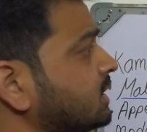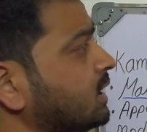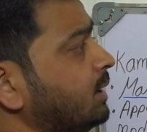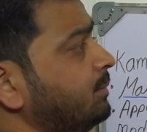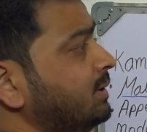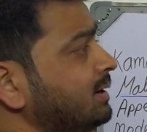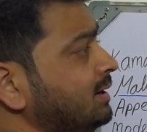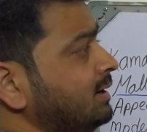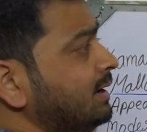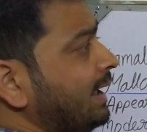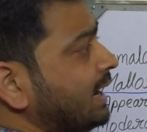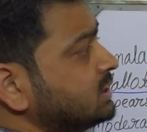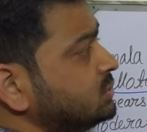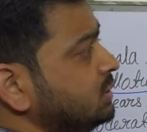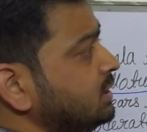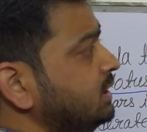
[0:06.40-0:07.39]
kamal
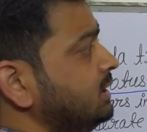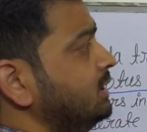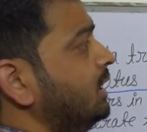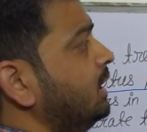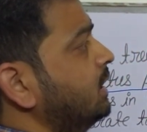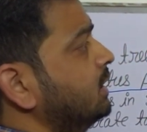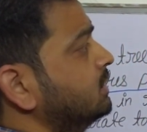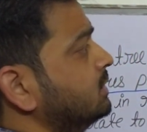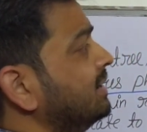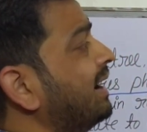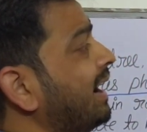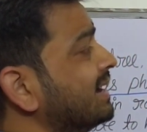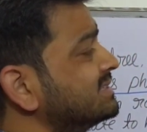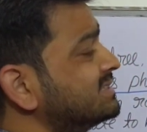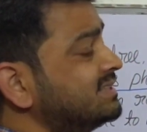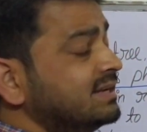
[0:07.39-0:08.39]
actually,
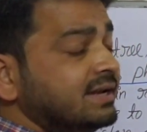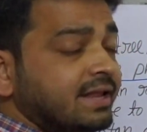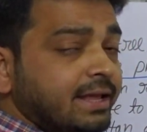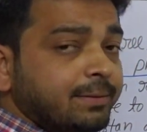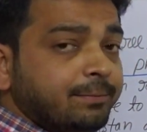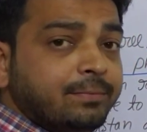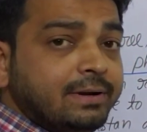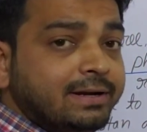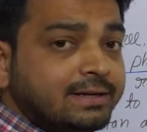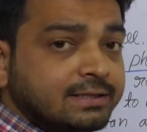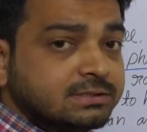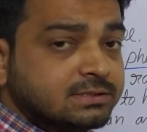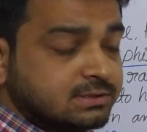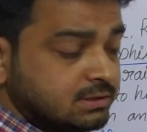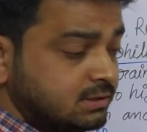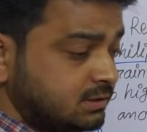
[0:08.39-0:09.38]
as the name, it
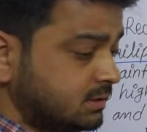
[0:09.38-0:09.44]
is